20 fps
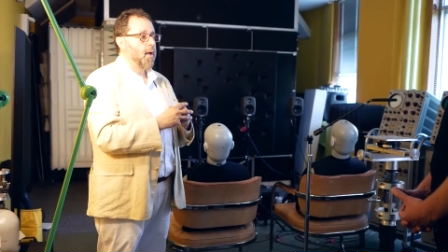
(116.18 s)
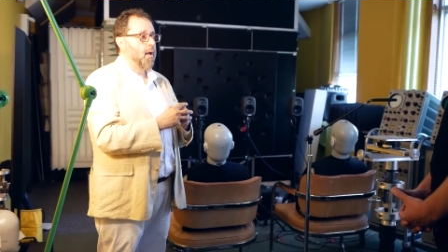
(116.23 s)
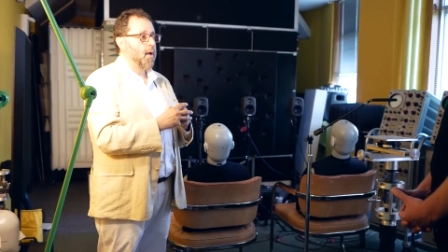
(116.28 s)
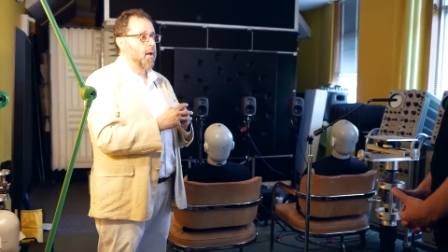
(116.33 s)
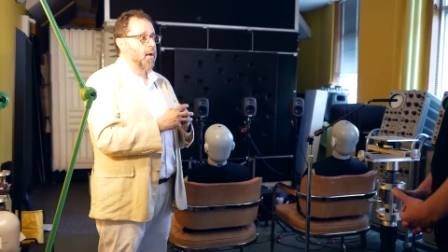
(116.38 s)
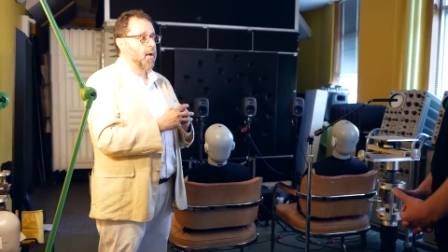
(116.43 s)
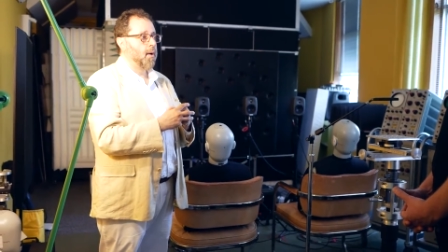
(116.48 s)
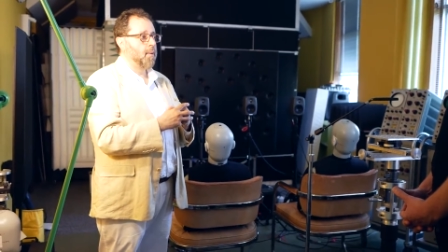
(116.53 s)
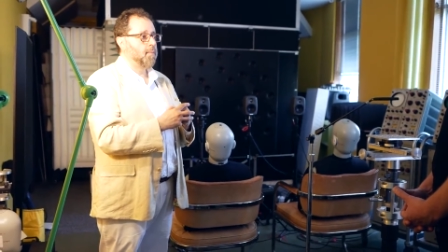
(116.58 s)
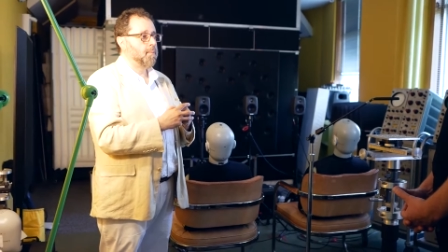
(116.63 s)

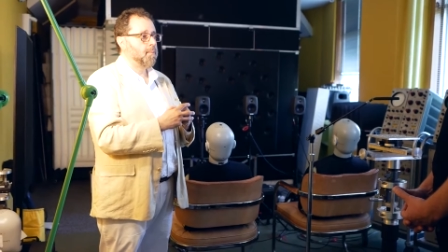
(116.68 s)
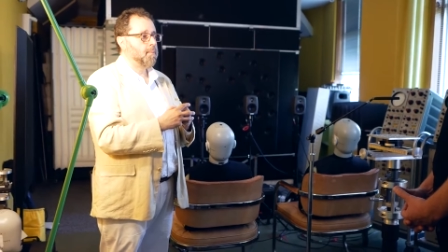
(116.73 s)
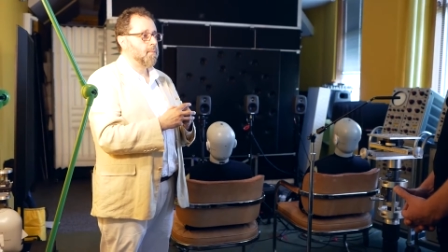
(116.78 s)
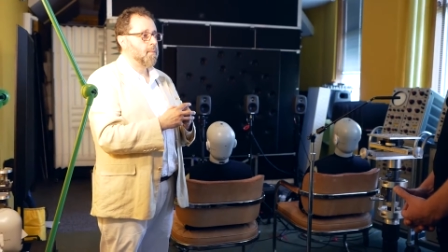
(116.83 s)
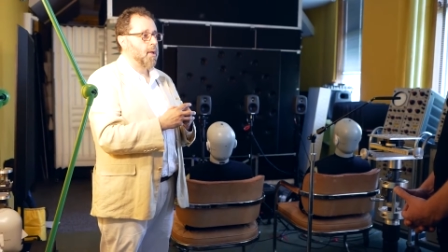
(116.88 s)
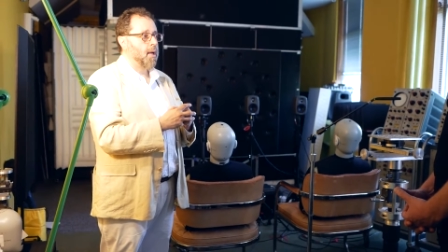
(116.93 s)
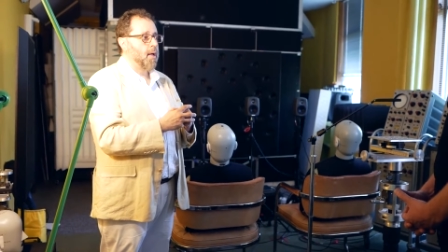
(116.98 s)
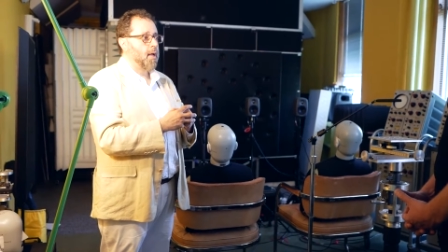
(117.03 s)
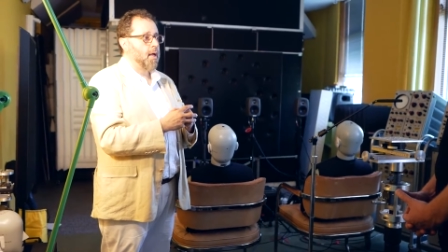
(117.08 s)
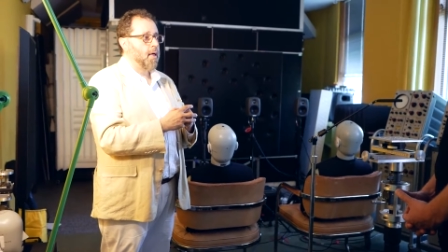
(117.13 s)
Um,
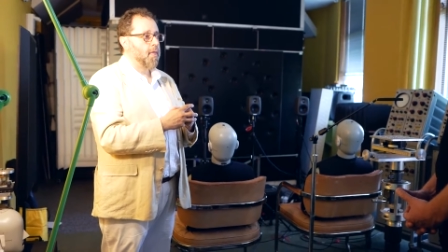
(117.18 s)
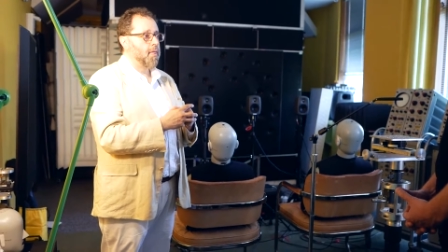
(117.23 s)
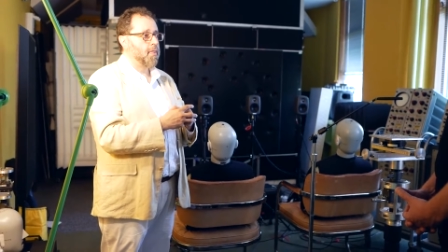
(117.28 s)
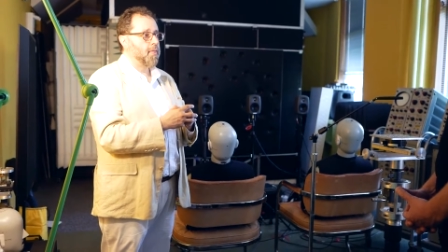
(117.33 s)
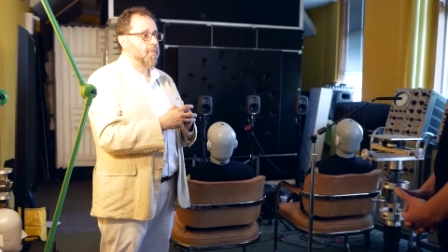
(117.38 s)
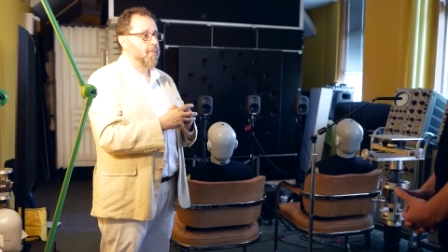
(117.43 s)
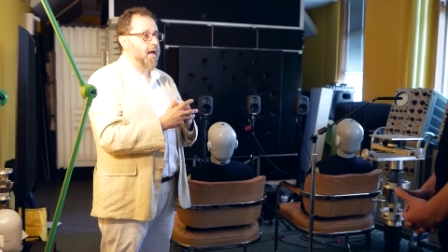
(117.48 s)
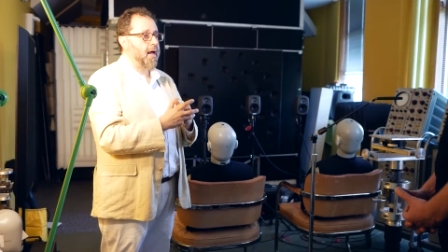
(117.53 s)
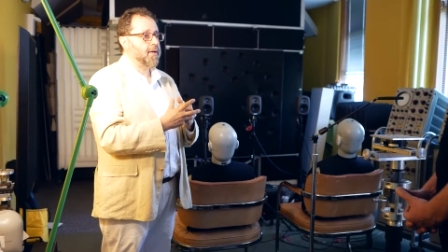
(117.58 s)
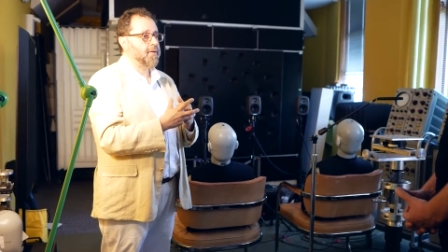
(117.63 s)

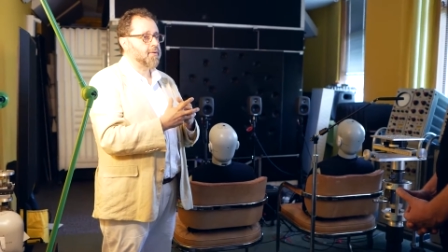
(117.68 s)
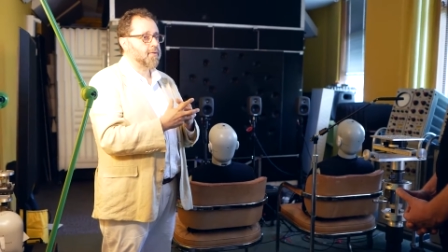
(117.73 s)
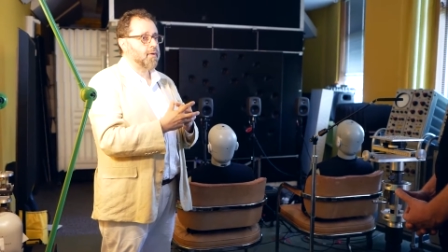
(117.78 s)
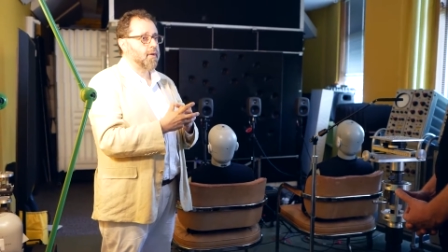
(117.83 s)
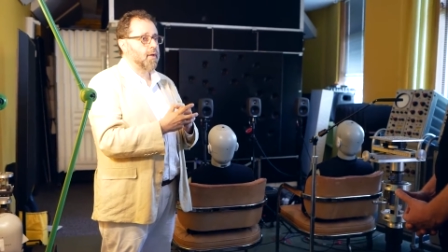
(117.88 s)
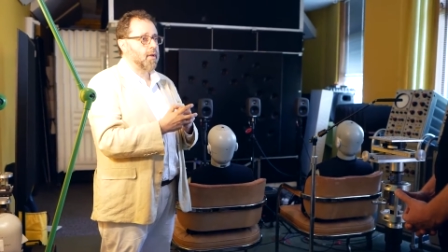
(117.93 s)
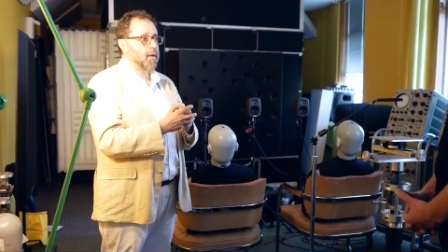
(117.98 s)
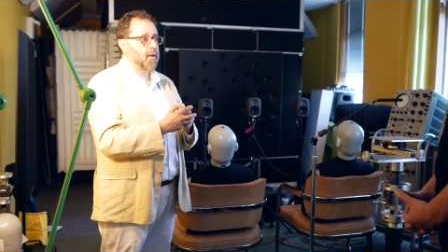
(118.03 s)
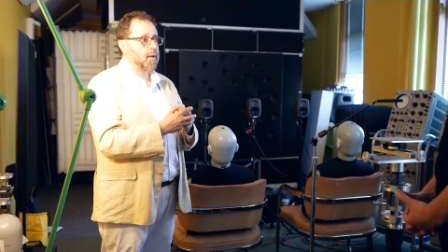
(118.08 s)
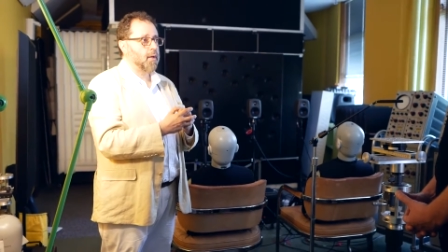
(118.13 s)
that,
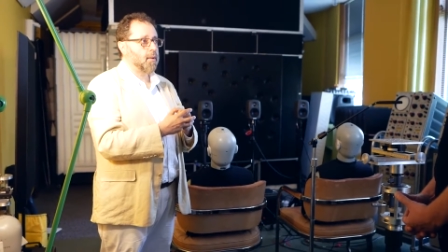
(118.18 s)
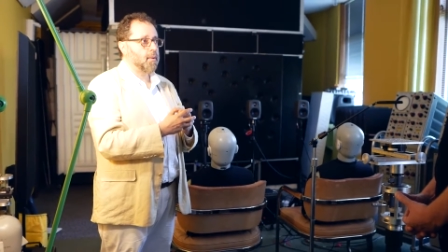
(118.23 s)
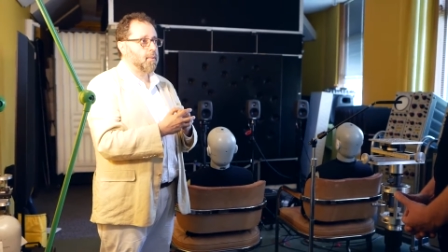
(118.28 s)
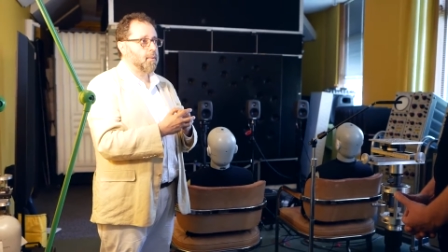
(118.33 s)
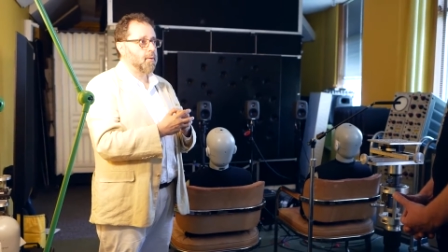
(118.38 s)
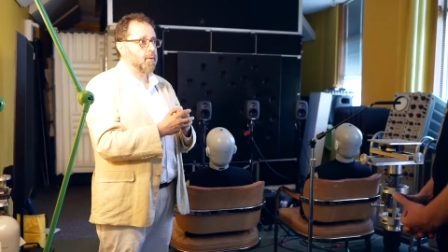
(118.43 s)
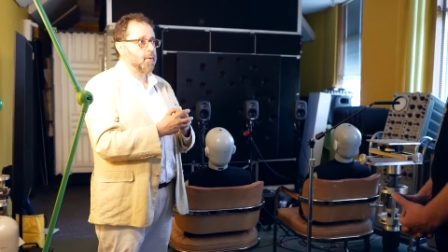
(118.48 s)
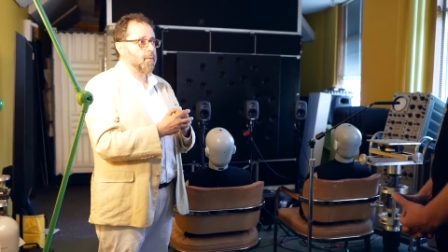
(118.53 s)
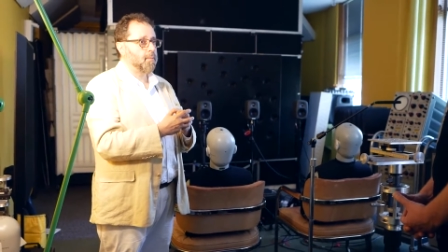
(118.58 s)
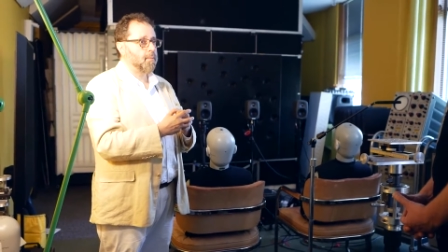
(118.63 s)

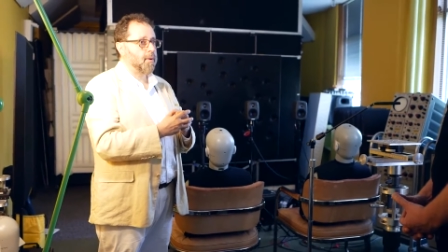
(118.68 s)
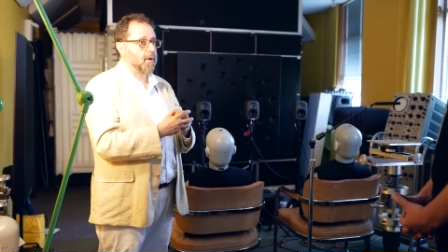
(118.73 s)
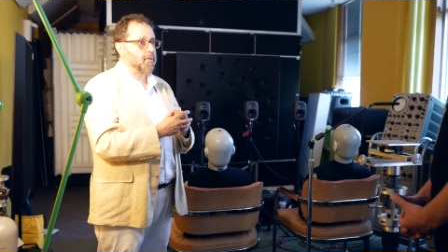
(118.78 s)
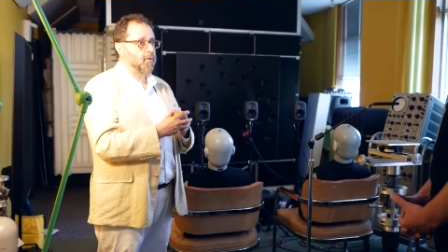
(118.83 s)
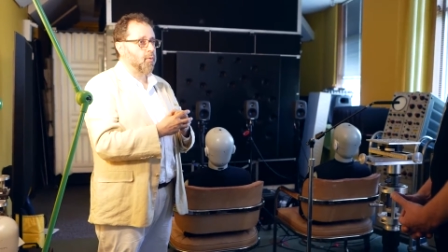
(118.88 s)
by